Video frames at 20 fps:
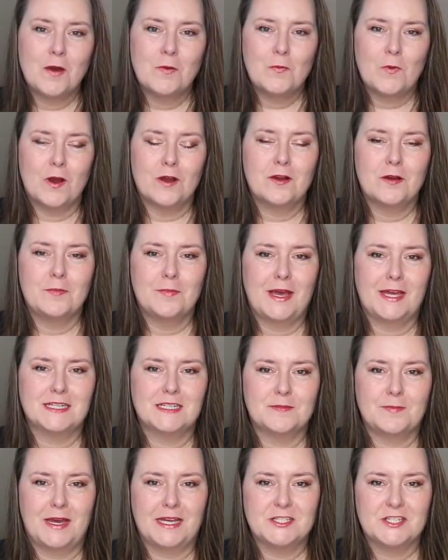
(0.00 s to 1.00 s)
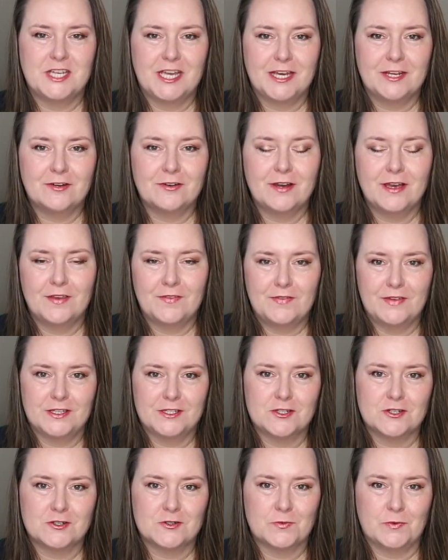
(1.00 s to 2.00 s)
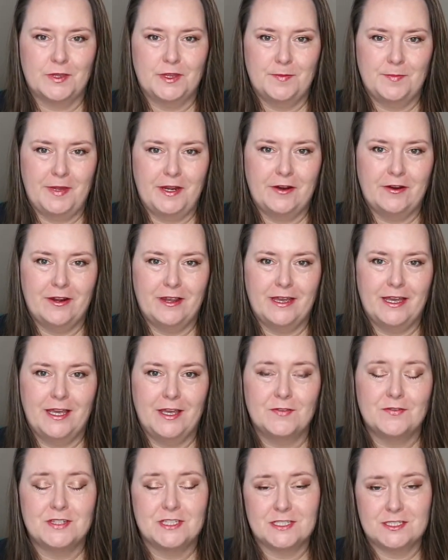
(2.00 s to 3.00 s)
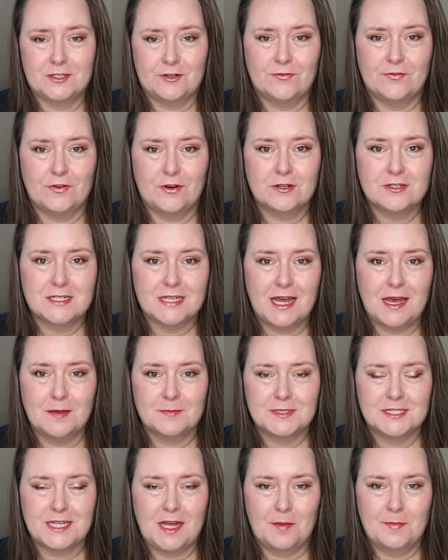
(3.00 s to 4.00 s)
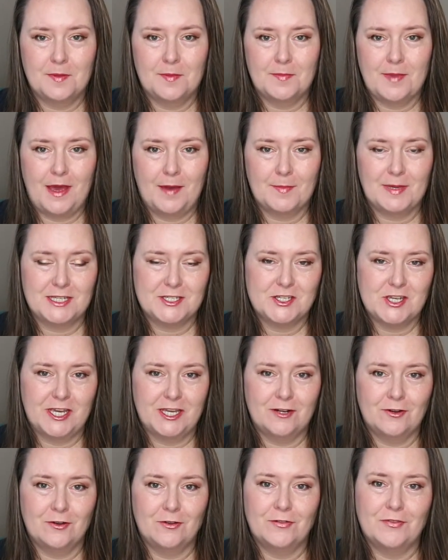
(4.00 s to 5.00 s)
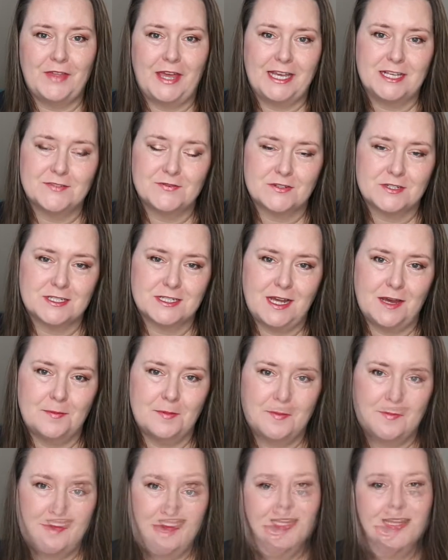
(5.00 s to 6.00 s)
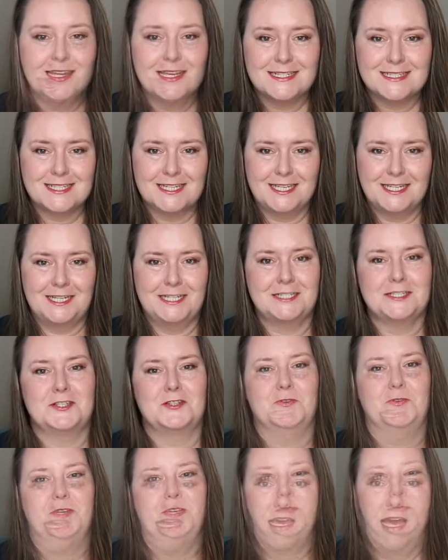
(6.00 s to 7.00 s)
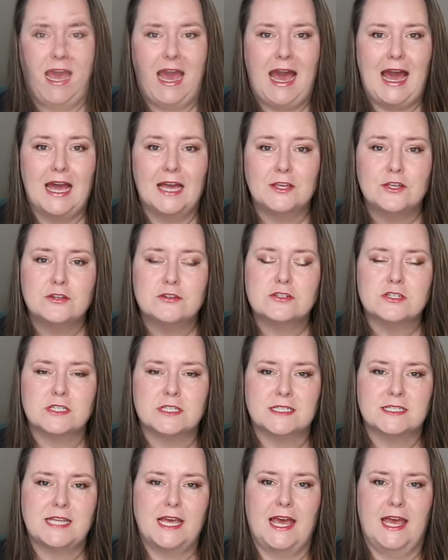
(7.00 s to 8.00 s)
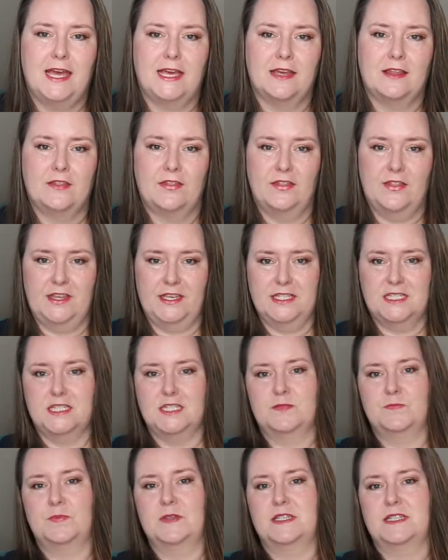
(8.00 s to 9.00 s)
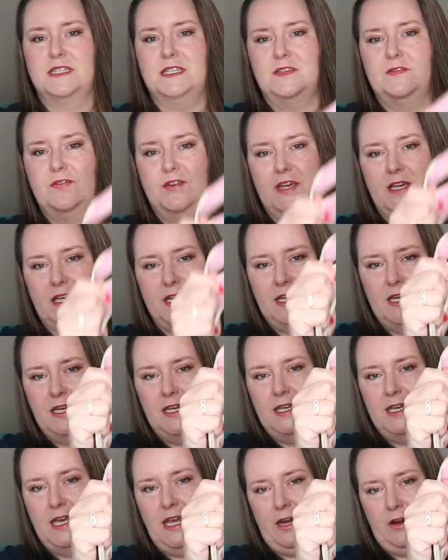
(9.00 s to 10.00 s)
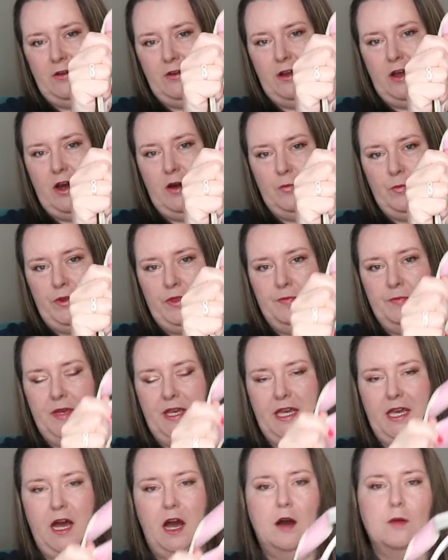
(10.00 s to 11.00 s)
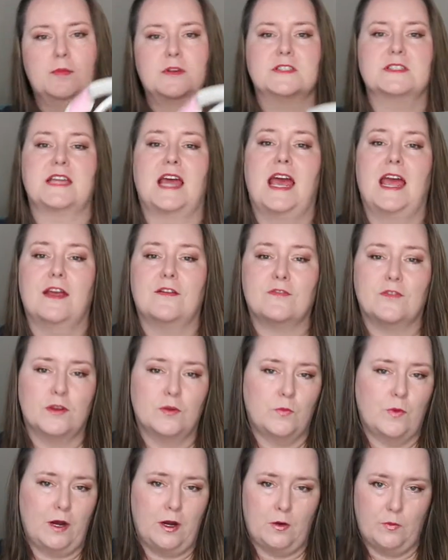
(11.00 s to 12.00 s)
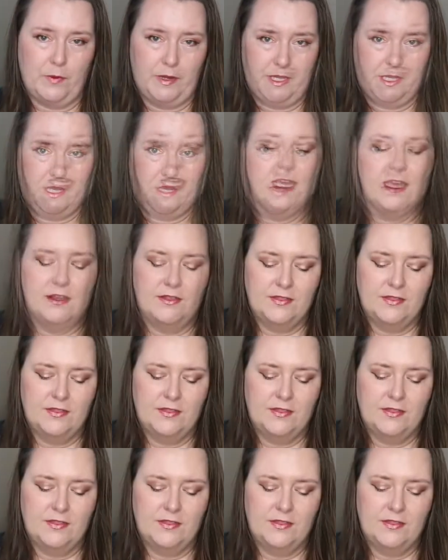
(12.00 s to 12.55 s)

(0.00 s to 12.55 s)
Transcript: Welcome back to my channel, Adventures with Amirah. If it's your first time stopping by my channel, thanks for stopping by. Let's get into it. I usually take this specific carry-on with me almost everywhere we go.